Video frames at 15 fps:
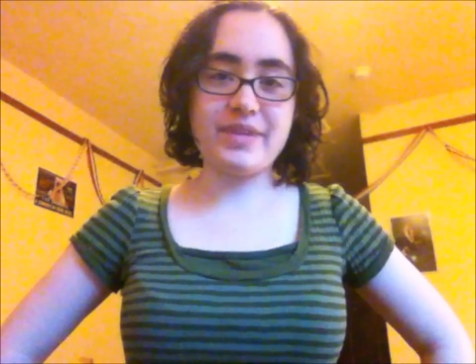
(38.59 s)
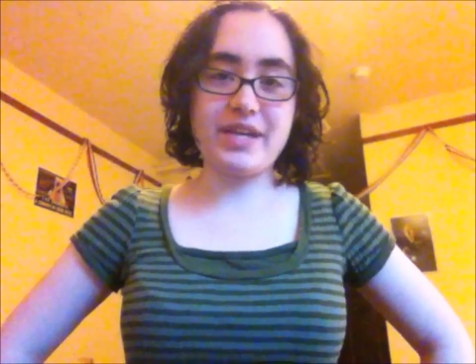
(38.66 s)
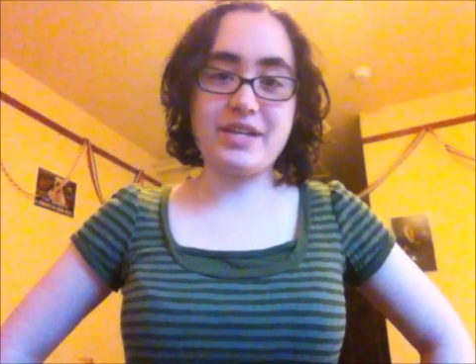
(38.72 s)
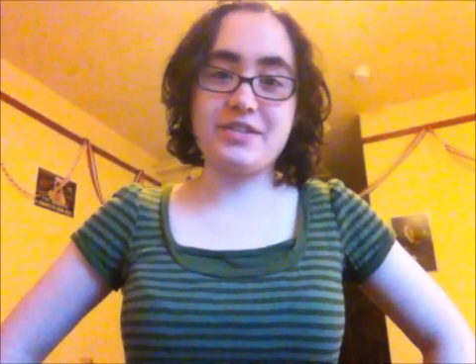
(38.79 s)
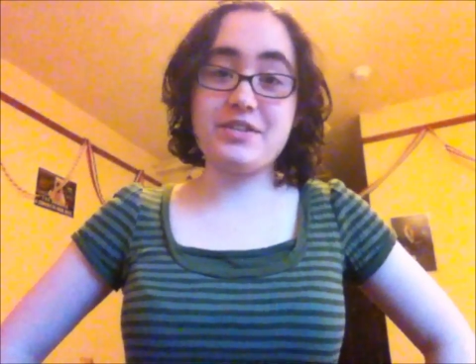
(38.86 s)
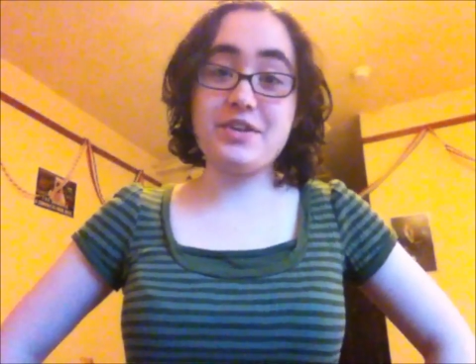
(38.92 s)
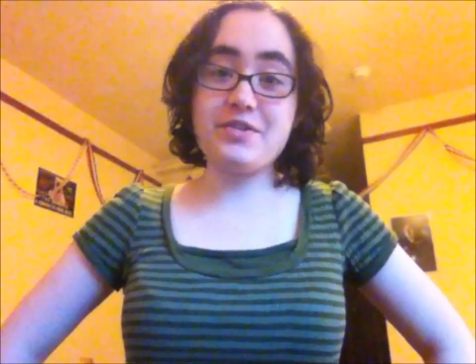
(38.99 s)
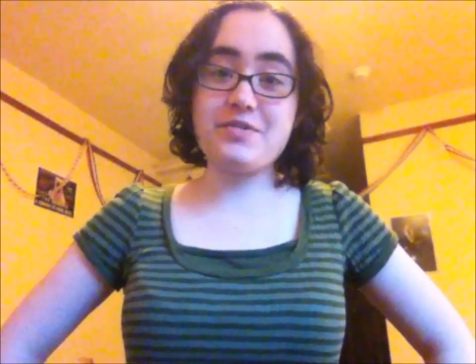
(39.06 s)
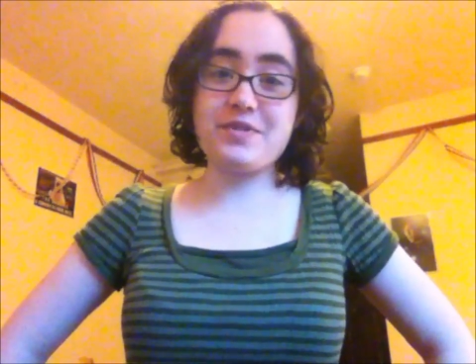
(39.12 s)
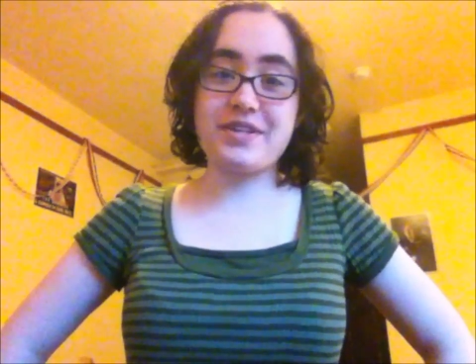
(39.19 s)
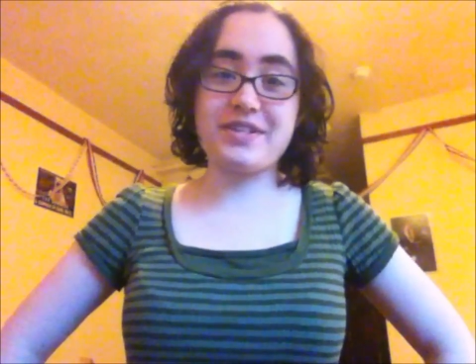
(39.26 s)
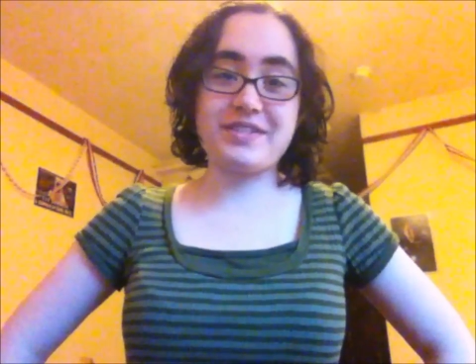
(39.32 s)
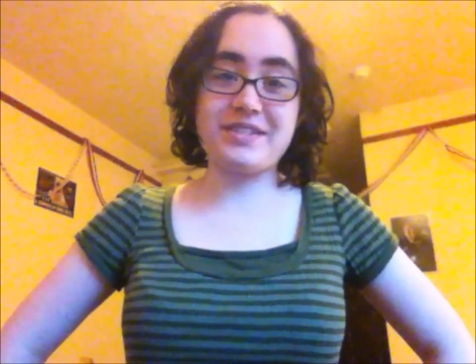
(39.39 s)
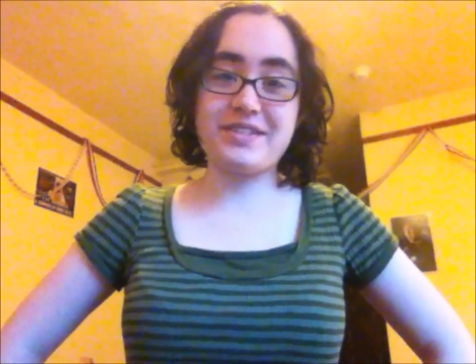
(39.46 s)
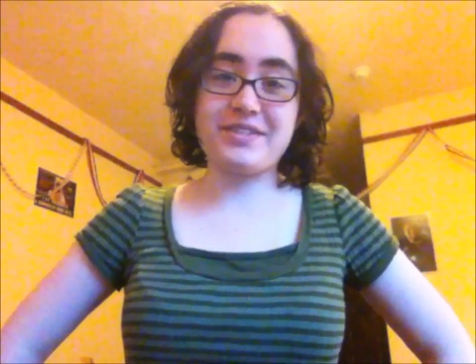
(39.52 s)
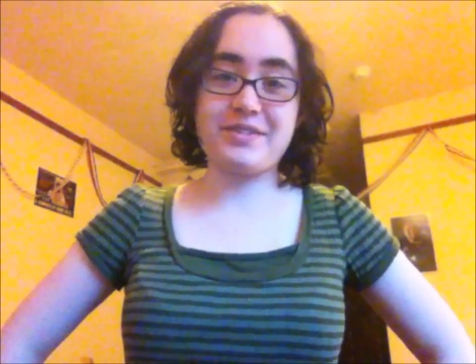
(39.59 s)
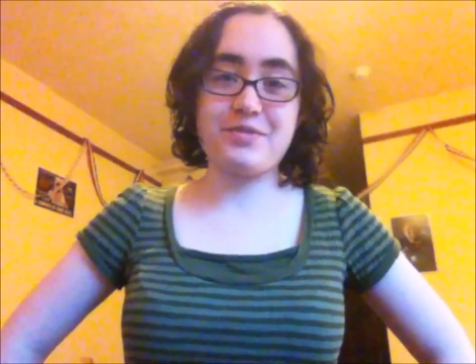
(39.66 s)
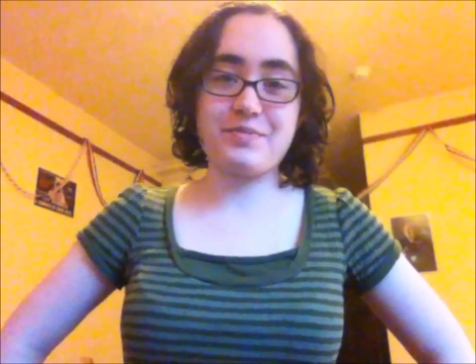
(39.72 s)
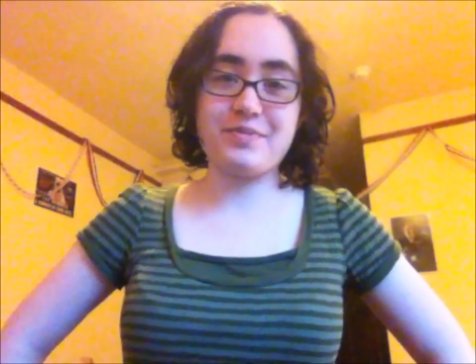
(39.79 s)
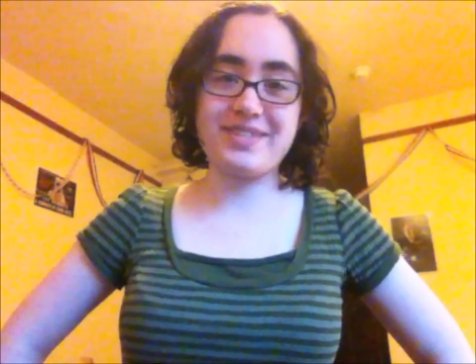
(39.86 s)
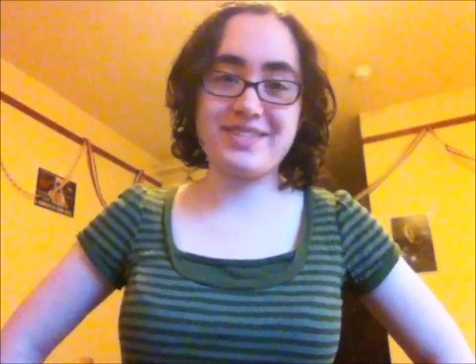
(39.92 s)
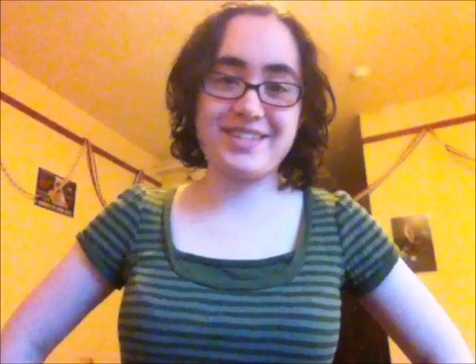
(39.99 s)
And no, it is not
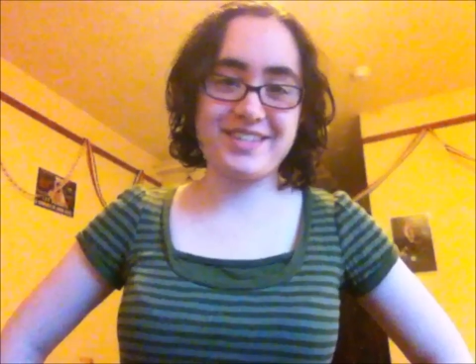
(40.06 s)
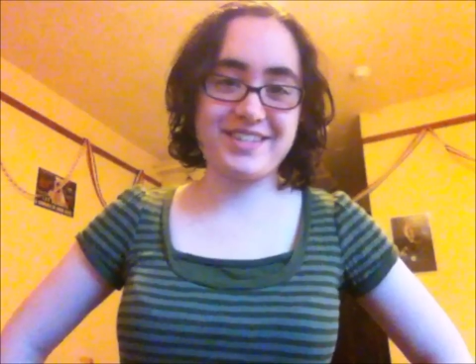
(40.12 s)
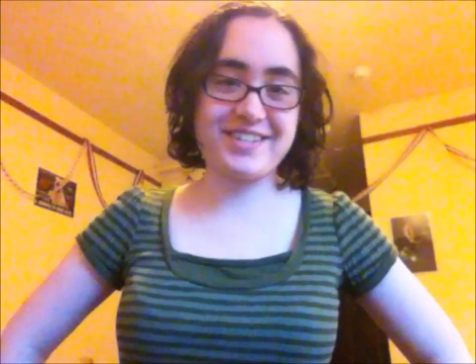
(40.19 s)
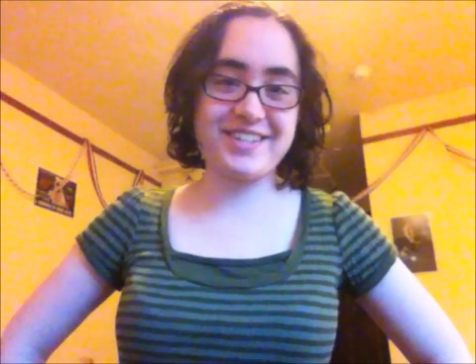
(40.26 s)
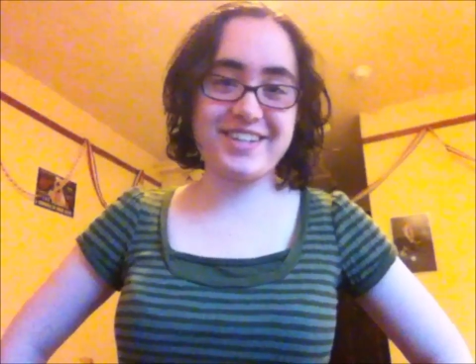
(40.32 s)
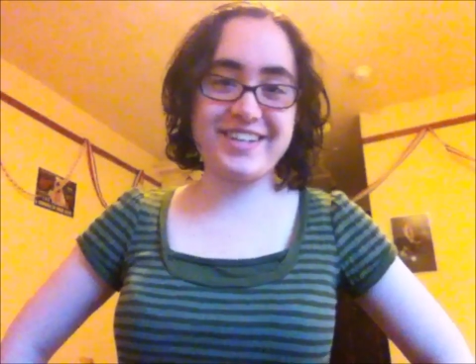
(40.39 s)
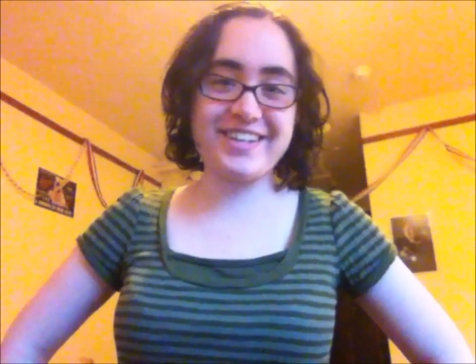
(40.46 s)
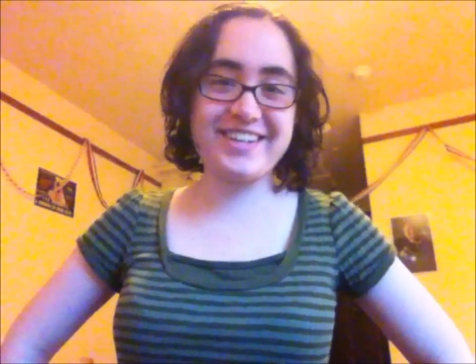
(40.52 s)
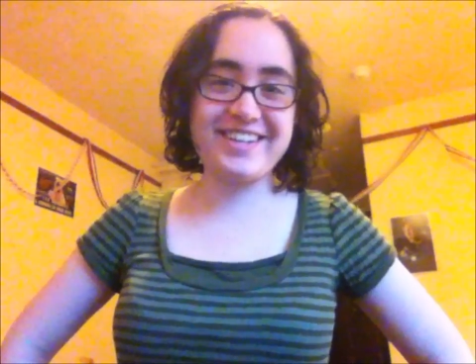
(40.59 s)
Homestuck.